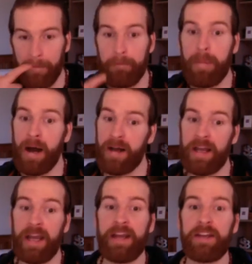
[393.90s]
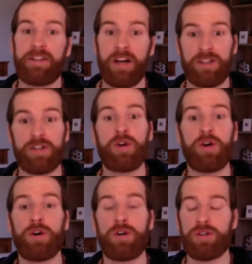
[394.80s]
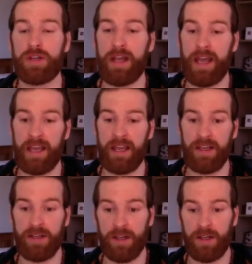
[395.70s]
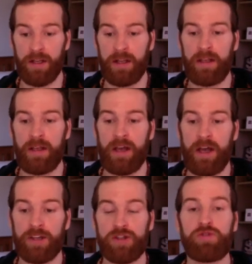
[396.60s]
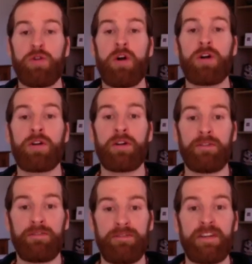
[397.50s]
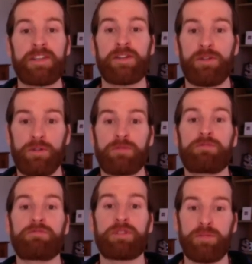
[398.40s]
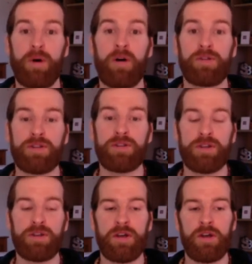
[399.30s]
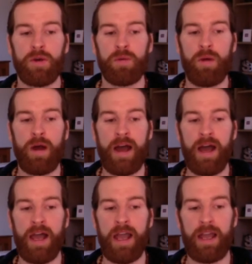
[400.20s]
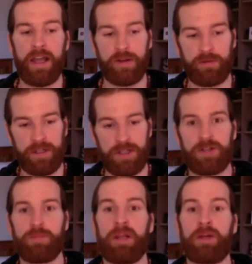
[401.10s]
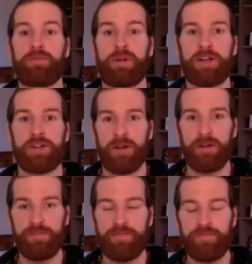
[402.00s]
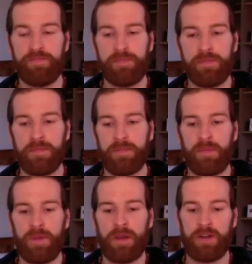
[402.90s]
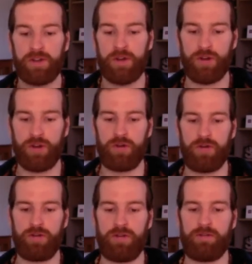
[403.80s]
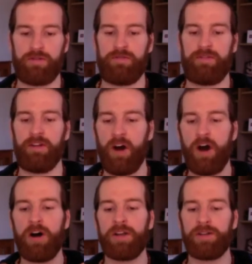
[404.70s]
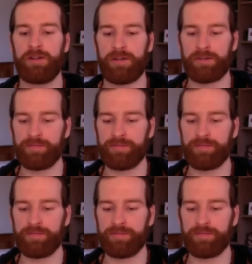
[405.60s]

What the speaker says: but it does cause a strong physical response where it increases your blood pressure, and so you feel hot, and